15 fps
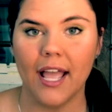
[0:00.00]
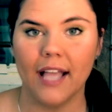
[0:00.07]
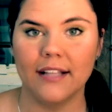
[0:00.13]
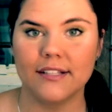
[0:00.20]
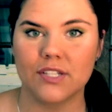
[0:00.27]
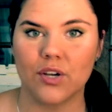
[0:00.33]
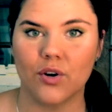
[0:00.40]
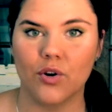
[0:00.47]

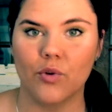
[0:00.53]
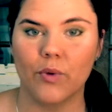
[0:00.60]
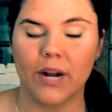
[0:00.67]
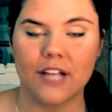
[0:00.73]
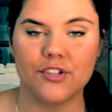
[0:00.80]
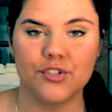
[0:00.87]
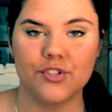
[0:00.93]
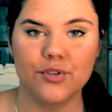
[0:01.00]
And so
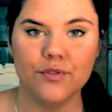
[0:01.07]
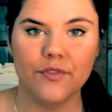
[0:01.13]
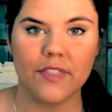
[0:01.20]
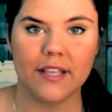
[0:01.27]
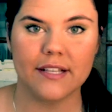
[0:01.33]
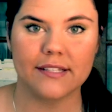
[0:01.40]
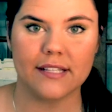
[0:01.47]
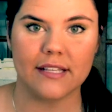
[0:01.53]
what I do for
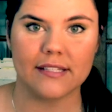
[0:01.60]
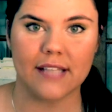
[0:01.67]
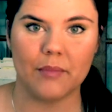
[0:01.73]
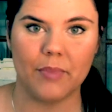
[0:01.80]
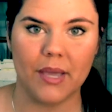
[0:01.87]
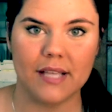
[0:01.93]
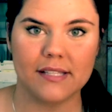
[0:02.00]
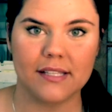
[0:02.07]
this is
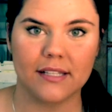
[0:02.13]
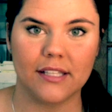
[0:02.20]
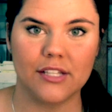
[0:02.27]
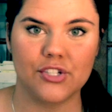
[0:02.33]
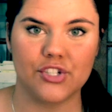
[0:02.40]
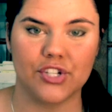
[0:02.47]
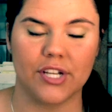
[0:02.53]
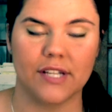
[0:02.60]
I
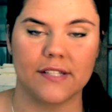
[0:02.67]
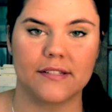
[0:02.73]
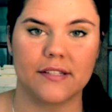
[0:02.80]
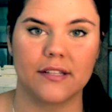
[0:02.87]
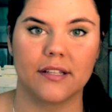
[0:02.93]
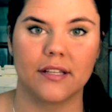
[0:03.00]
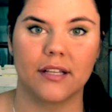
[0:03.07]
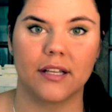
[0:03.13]
basically
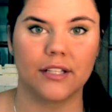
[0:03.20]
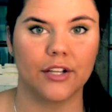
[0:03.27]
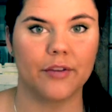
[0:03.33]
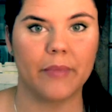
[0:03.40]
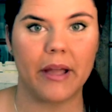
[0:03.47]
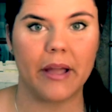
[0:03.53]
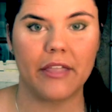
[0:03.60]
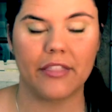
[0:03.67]
just
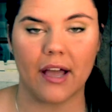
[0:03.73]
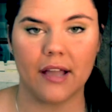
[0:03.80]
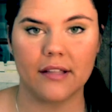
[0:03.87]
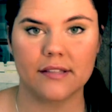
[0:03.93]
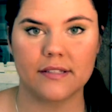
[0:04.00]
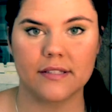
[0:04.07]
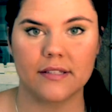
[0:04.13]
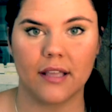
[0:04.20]
clear my
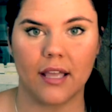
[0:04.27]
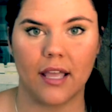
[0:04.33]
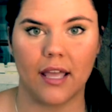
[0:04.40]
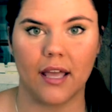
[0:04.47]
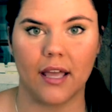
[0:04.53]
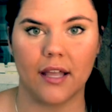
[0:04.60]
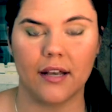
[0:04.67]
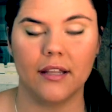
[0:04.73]
thoughts
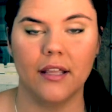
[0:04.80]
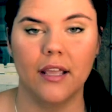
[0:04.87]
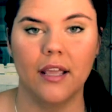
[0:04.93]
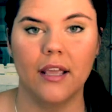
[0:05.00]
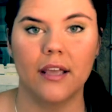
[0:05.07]
and